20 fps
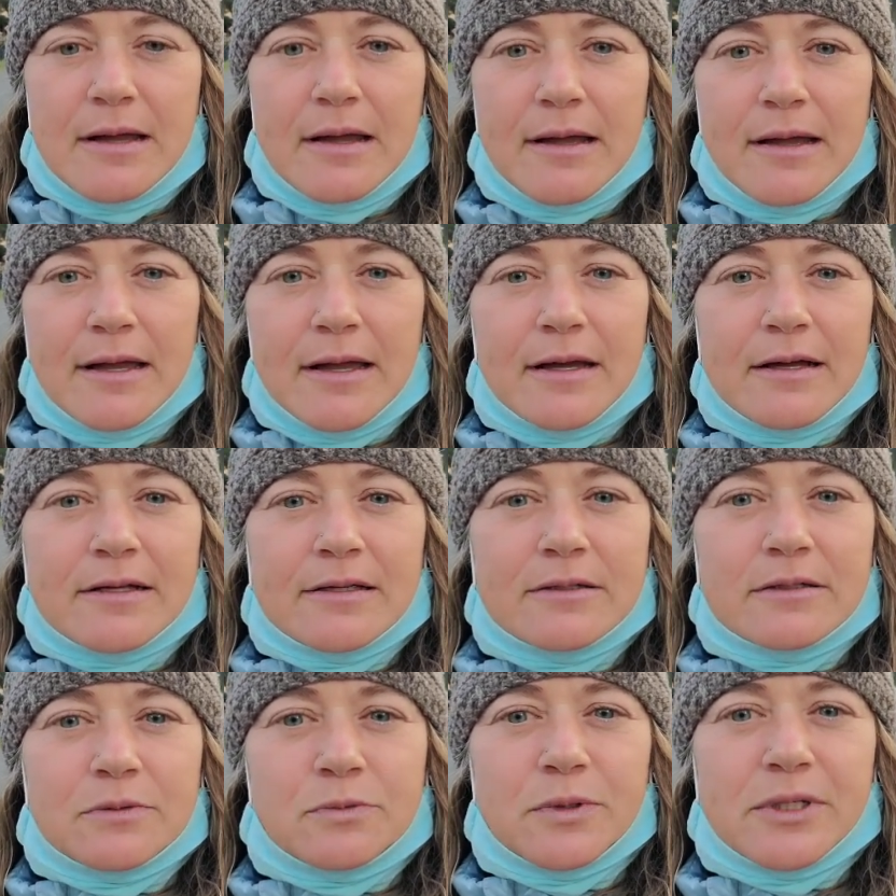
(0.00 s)

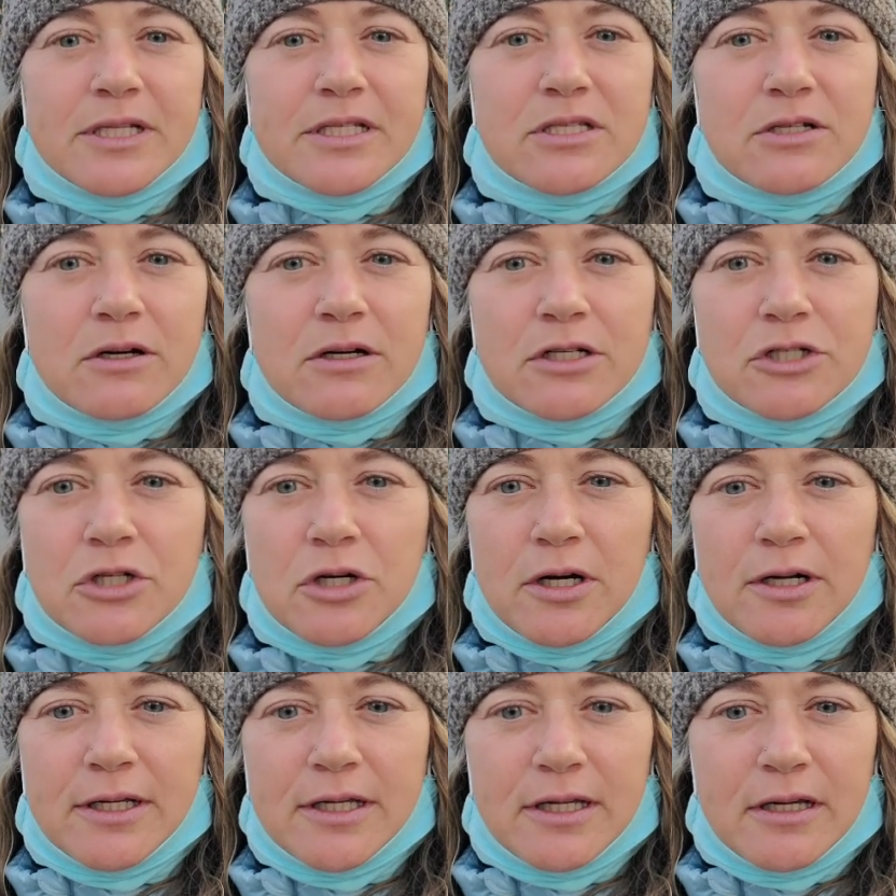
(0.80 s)
and we started
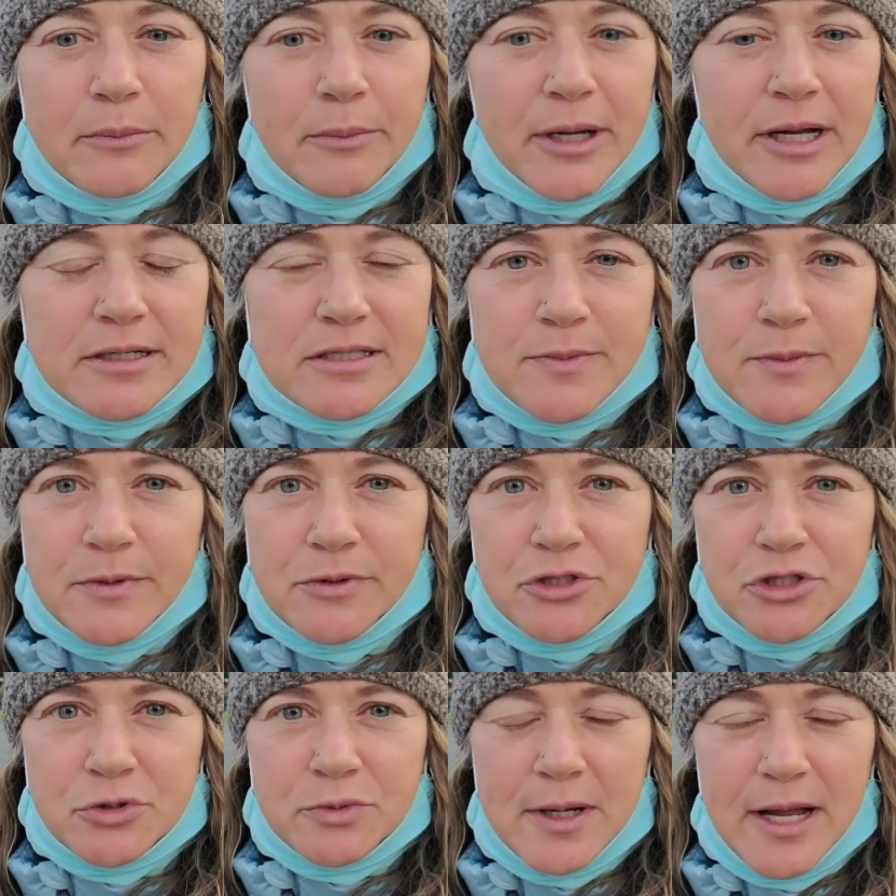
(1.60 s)
talking about
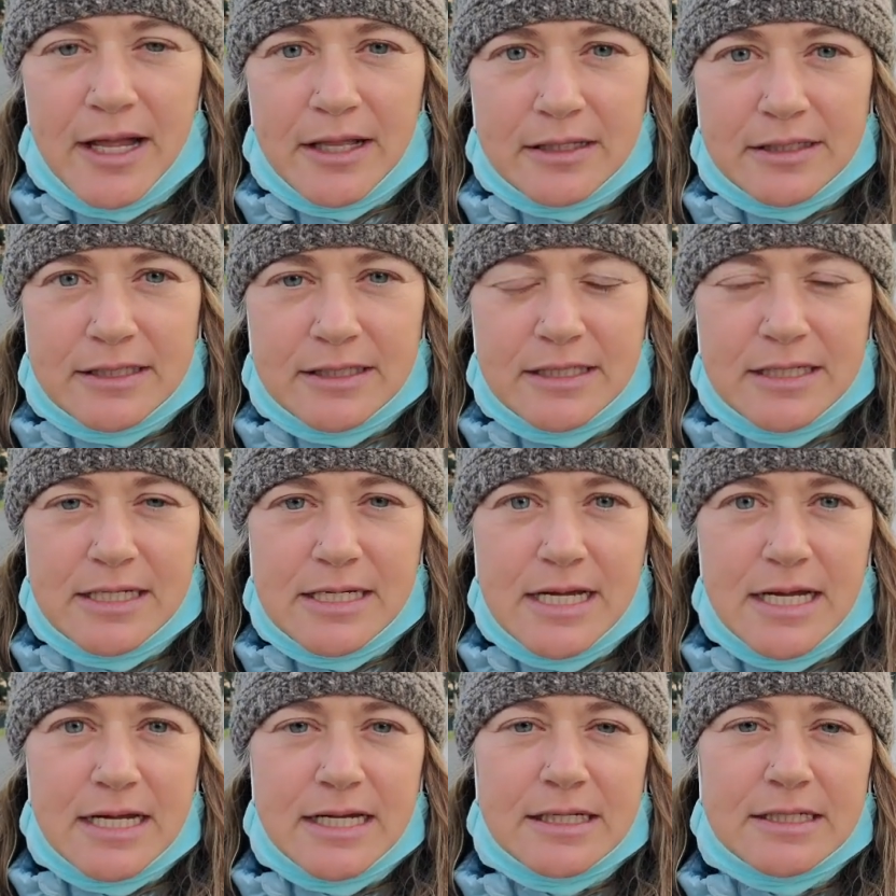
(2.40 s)
spirituality,
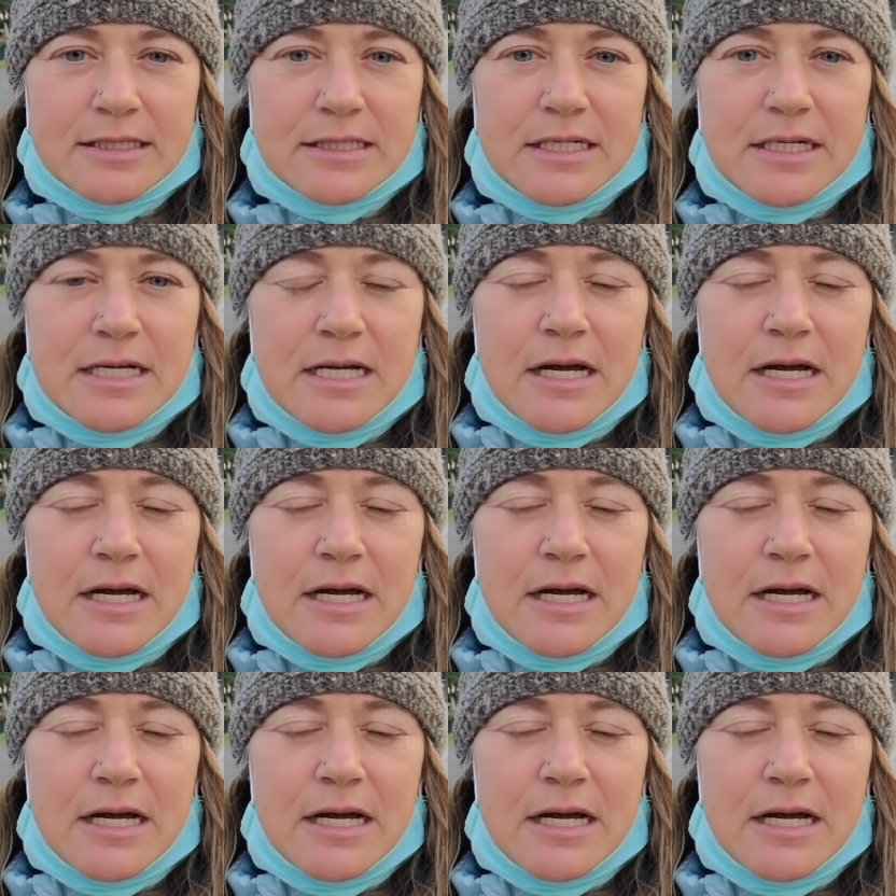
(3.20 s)
and